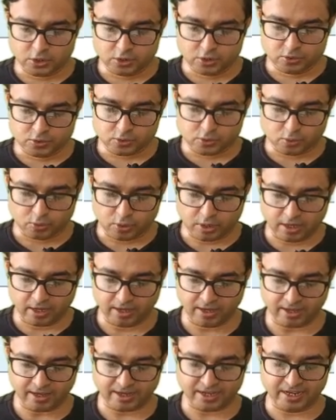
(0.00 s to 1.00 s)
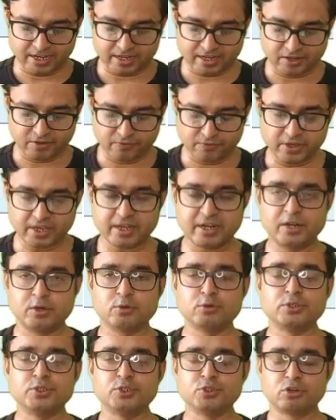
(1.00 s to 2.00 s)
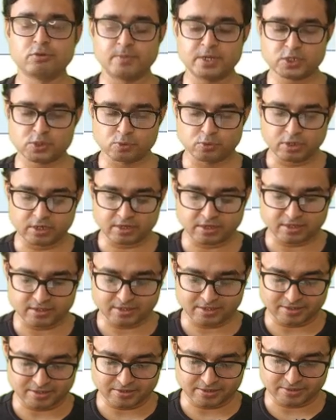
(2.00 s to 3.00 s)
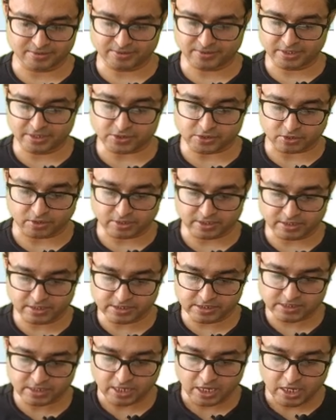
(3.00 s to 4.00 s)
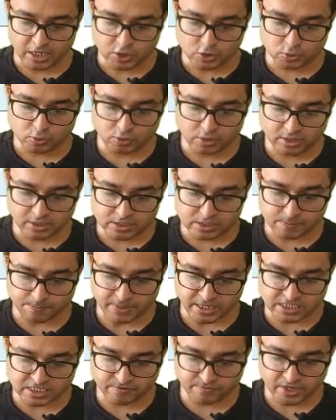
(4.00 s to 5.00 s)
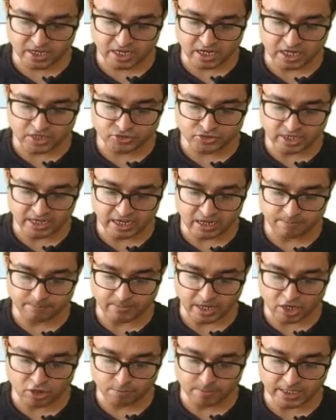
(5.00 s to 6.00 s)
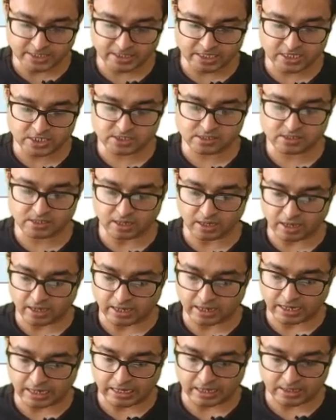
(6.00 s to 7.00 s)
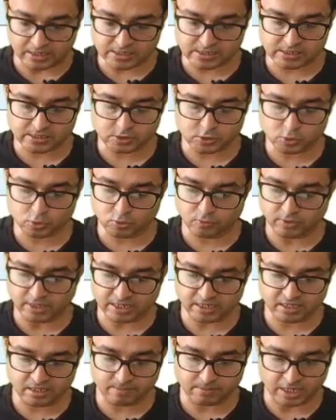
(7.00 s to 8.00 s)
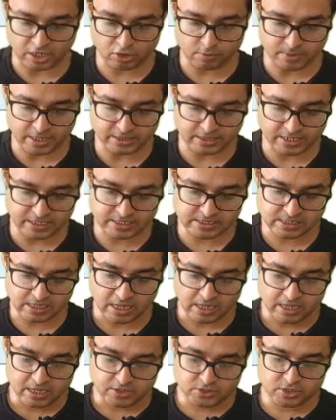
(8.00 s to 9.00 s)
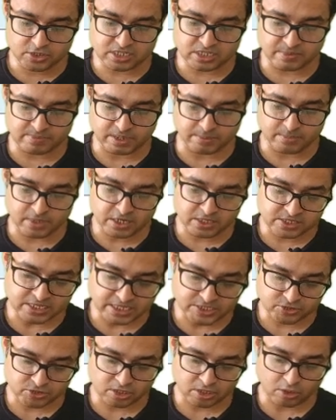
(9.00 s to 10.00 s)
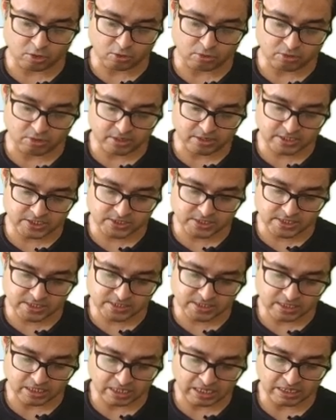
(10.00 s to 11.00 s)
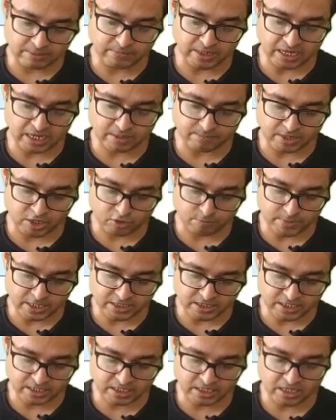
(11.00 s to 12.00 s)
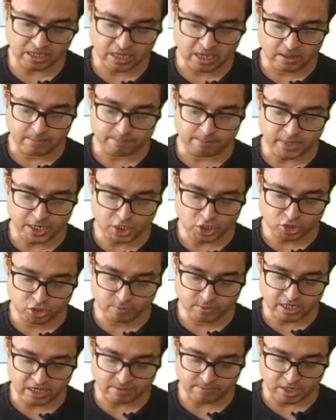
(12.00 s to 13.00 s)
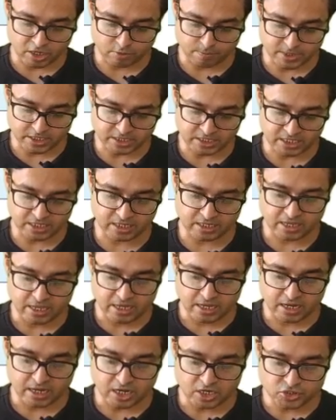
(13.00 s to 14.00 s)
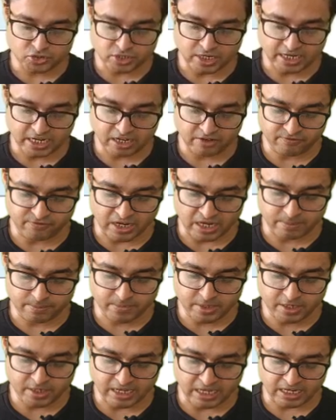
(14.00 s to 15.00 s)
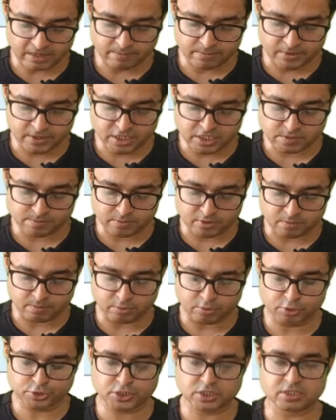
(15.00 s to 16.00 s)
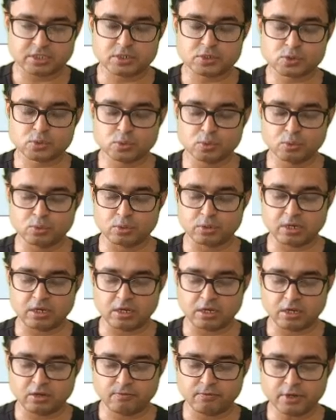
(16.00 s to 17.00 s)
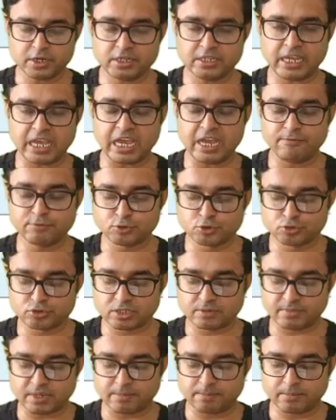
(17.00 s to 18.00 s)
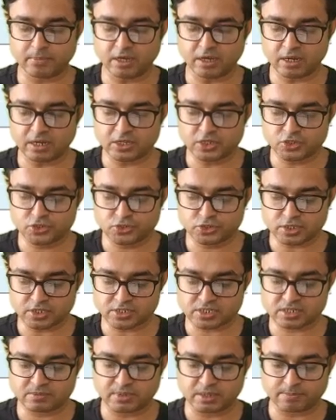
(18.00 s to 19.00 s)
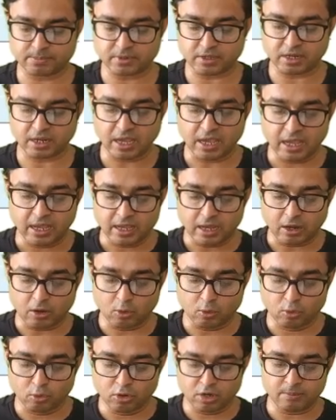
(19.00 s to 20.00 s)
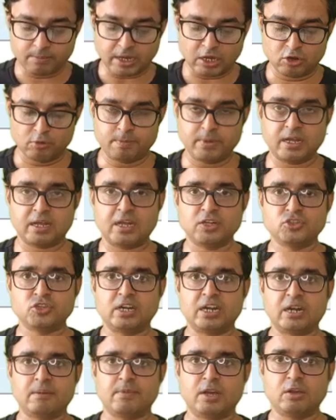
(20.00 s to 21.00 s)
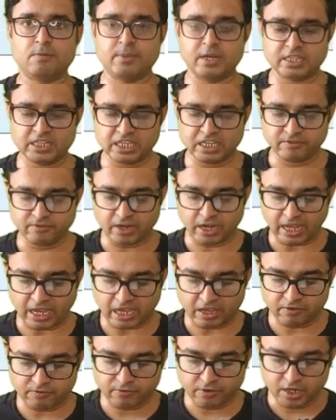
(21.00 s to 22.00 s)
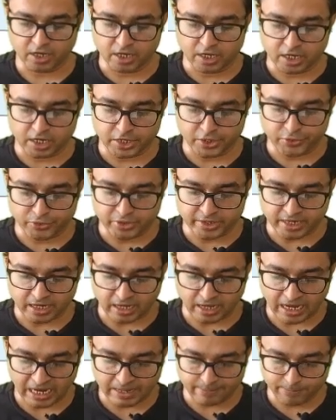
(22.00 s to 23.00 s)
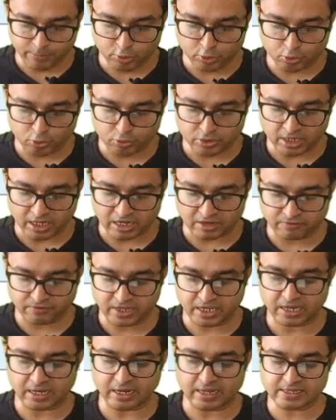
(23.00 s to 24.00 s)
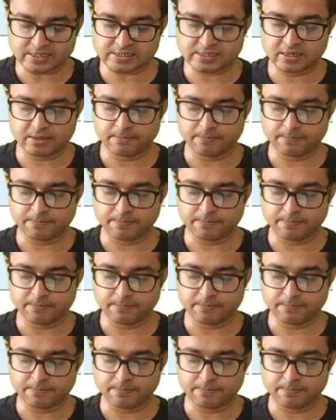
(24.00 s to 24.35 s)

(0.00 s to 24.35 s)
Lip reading: So again, we are into neuromuscular disorders. So specific congenital myopathies are asked. So what are the myopathies? Just remember central core disease, Nemelan myopathy, myotubular myopathy, congenital fiber type disproportion. So what you have to remember, just remember all congenital myopathy will have neonatal hypotonia and weakness.